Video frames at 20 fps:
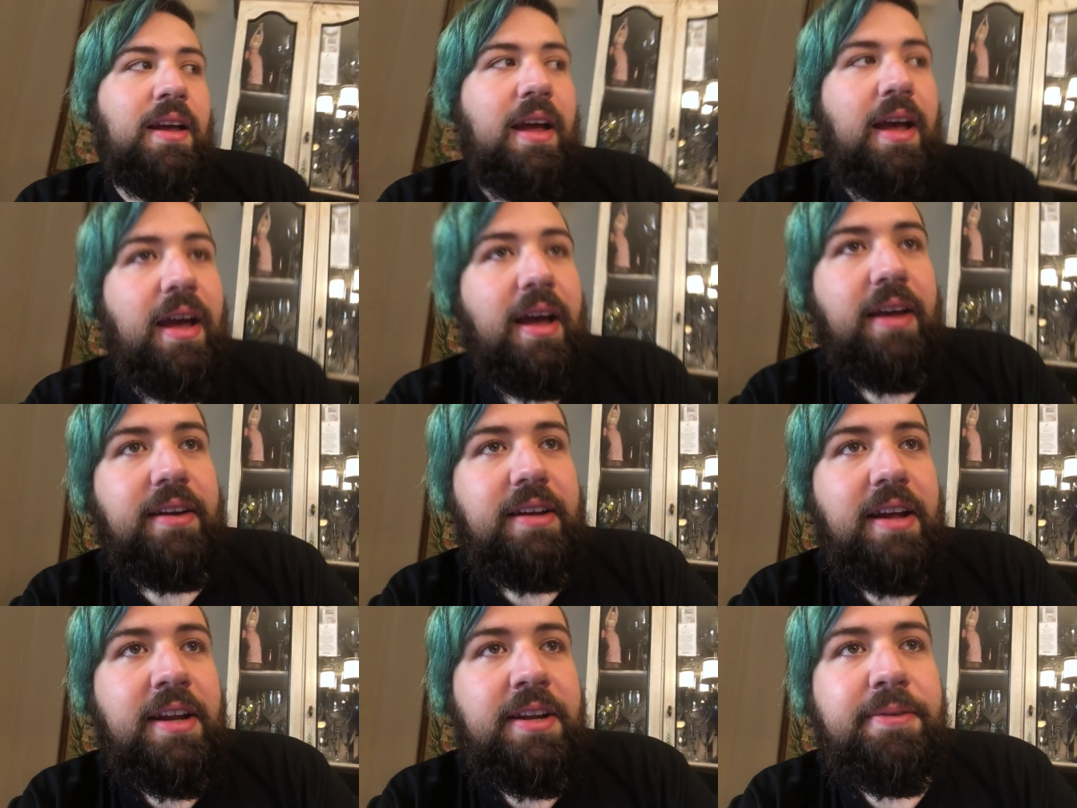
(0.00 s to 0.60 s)

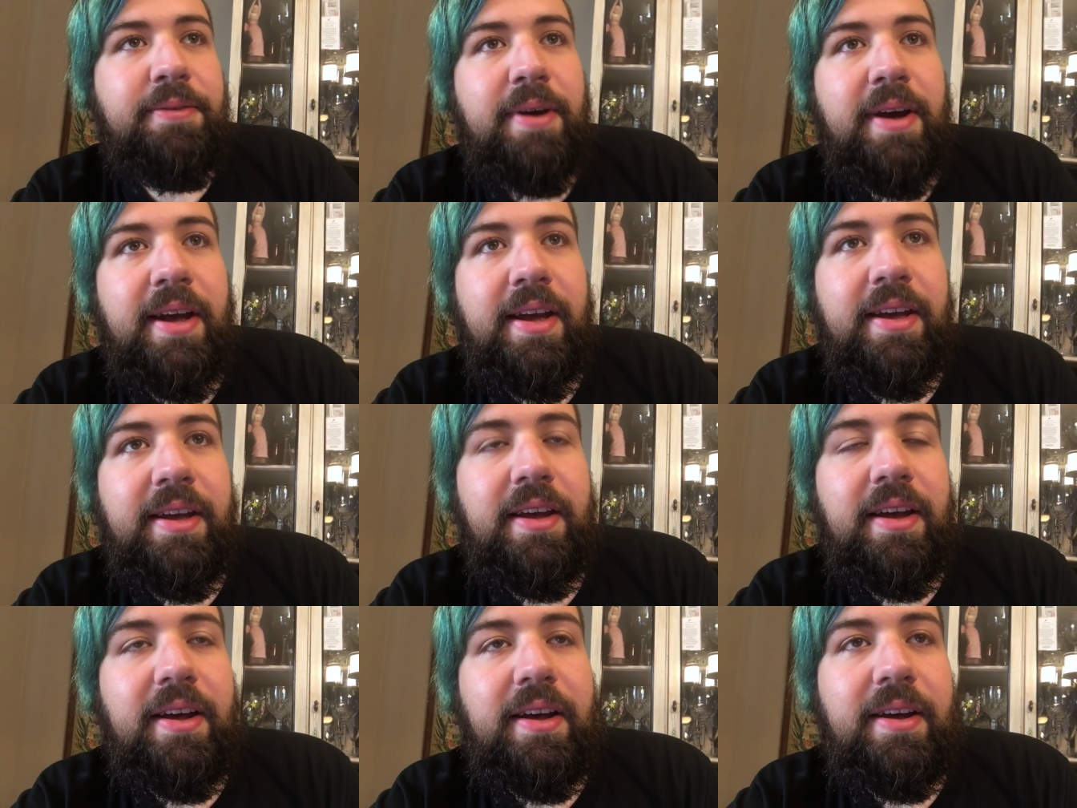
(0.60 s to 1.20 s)
And
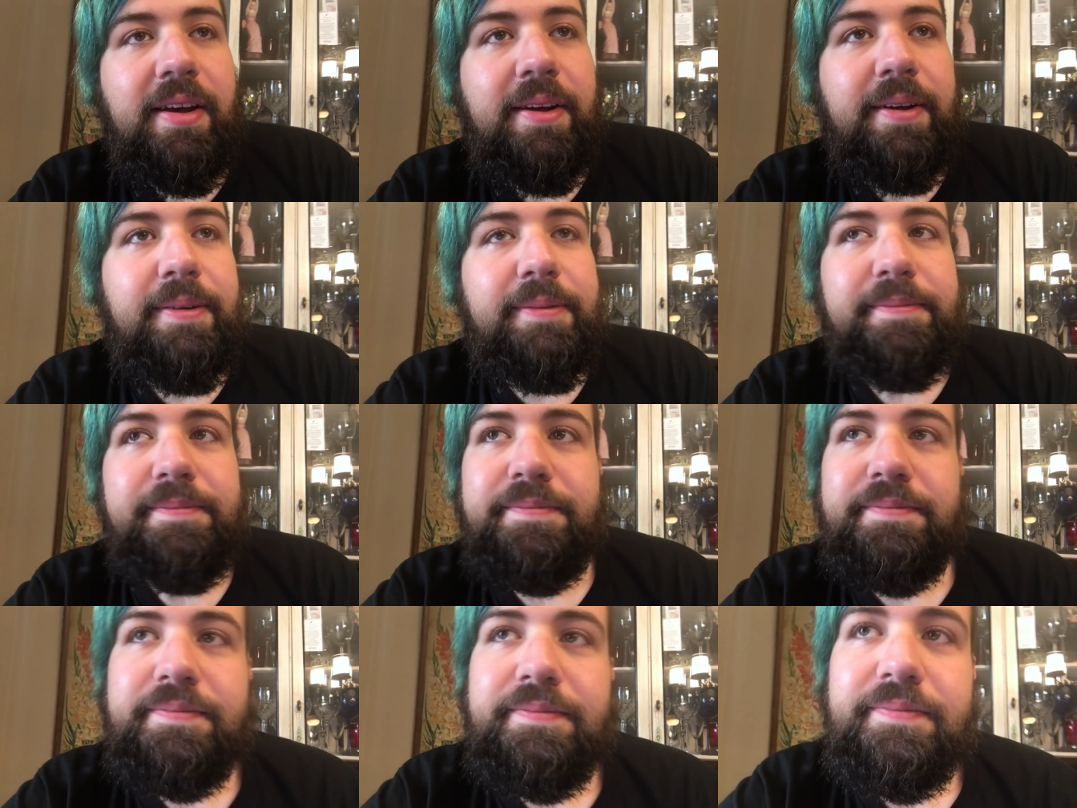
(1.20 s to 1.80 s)
anyway,
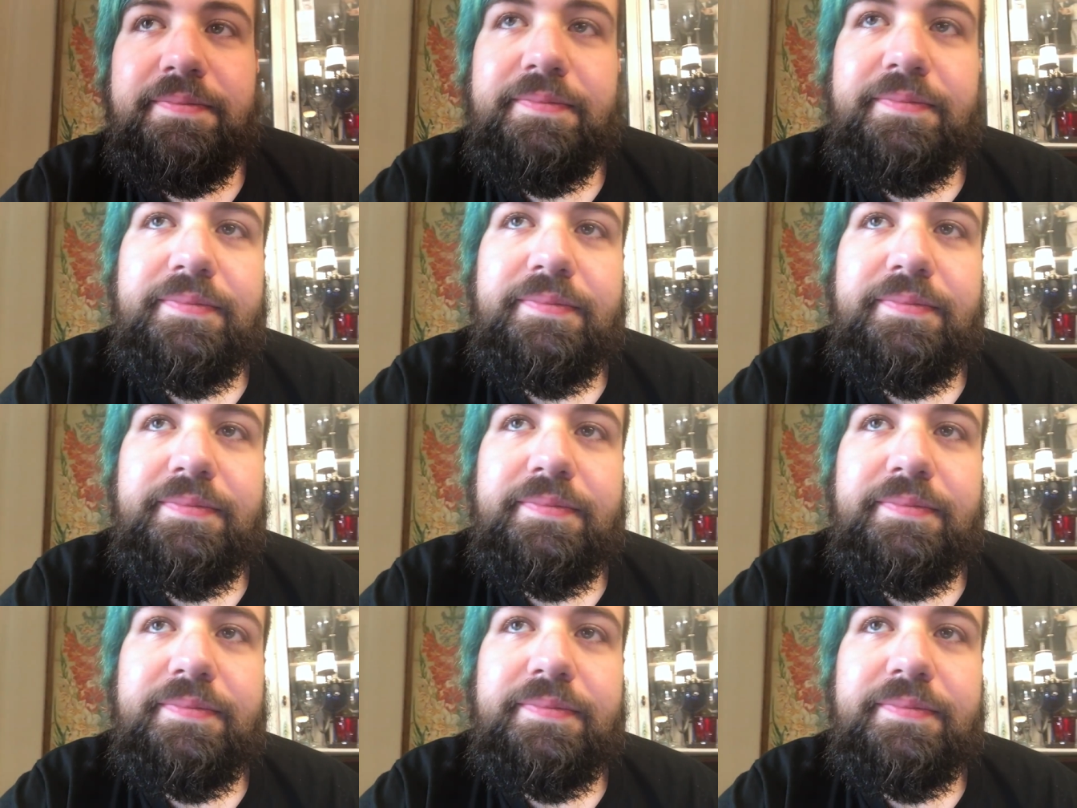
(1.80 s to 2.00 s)
um,